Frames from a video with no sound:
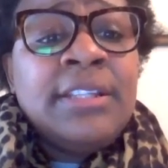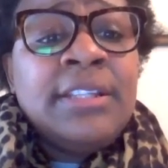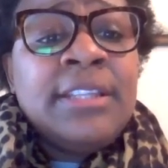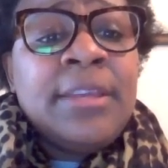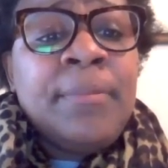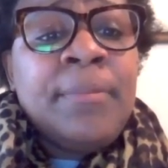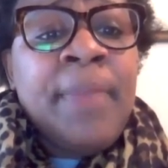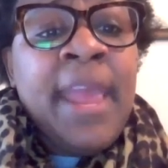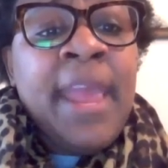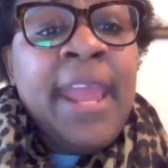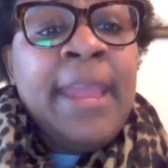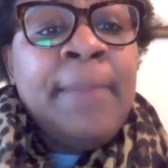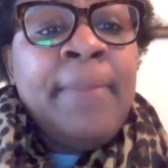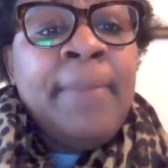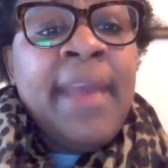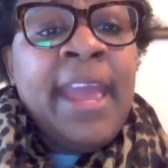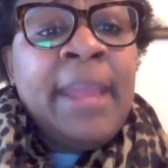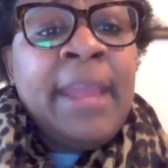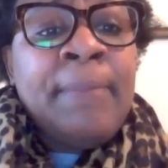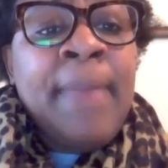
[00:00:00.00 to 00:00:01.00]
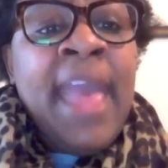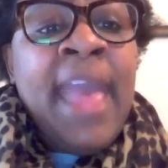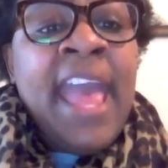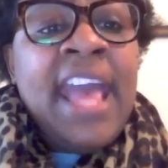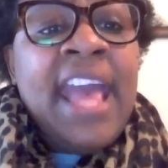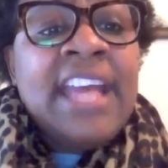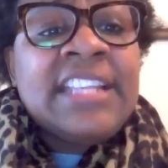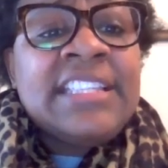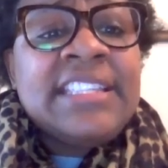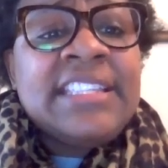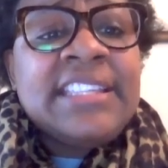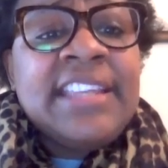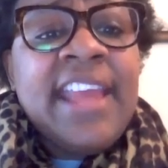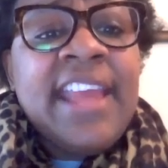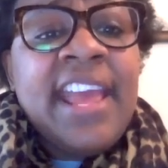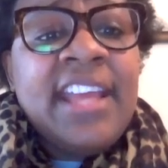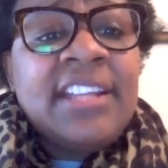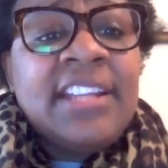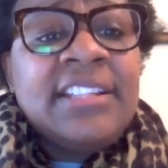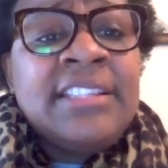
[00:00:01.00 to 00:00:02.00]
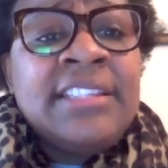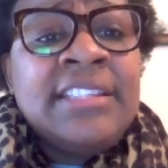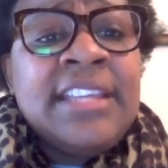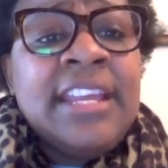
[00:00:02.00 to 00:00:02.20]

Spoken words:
to pay back past debts.